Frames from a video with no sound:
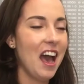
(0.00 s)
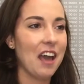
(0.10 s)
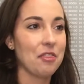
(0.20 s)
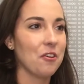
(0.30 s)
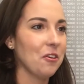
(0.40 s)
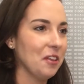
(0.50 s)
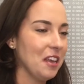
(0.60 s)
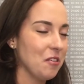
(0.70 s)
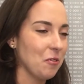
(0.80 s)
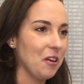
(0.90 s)
I thoroughly
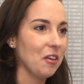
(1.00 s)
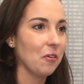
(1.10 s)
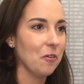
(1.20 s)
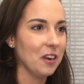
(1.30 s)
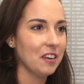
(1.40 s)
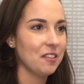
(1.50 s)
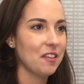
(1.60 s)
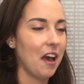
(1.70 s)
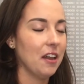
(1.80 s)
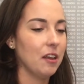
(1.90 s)
enjoyed the course.
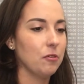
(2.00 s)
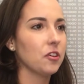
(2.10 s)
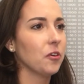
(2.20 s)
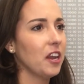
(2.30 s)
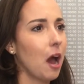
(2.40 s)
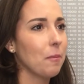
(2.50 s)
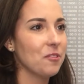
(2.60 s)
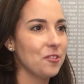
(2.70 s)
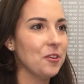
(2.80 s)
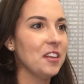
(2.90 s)
Uh, it was a great
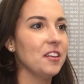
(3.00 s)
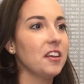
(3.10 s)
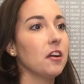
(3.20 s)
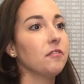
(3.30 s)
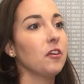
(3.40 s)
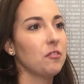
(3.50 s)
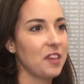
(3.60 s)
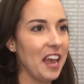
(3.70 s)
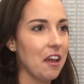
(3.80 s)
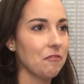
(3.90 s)
opportunity to hear
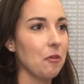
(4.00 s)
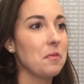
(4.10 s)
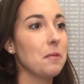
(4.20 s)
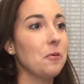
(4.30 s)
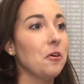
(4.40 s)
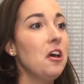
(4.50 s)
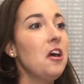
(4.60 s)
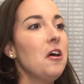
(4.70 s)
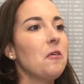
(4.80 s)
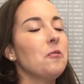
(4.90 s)
firsthand from people
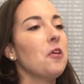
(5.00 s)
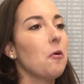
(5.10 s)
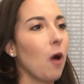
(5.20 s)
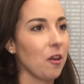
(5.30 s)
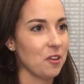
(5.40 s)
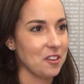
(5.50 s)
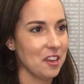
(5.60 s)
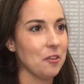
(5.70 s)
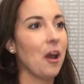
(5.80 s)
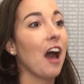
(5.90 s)
who know
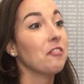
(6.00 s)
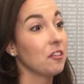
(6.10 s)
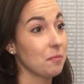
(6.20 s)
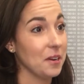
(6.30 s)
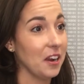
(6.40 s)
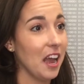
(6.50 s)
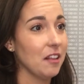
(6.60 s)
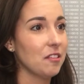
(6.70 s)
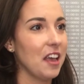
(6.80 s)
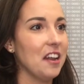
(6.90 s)
Washington, who have
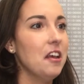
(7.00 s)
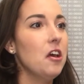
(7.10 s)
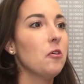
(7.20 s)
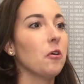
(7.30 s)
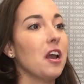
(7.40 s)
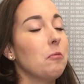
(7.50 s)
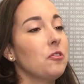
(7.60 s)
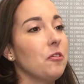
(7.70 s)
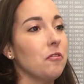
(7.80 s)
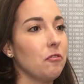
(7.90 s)
experience, and who are able
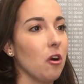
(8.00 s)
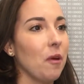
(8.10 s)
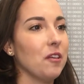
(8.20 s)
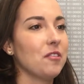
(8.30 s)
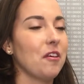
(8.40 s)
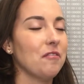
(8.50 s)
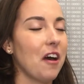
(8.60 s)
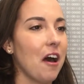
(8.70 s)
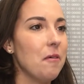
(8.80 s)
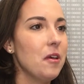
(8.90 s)
to inform us of
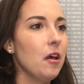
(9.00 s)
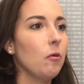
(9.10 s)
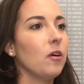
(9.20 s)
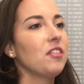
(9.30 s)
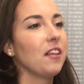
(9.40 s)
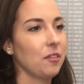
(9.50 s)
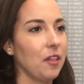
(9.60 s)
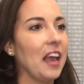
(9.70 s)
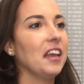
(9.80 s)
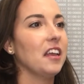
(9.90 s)
uh, what that's like